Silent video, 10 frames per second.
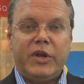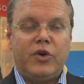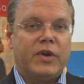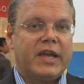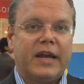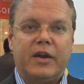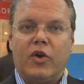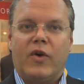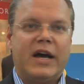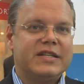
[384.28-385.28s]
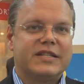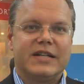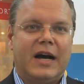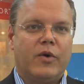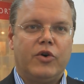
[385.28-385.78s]
we don't
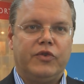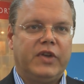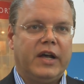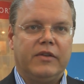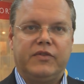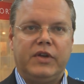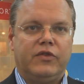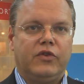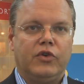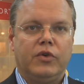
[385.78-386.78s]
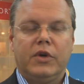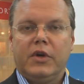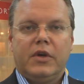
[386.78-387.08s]
categorize our hotels into,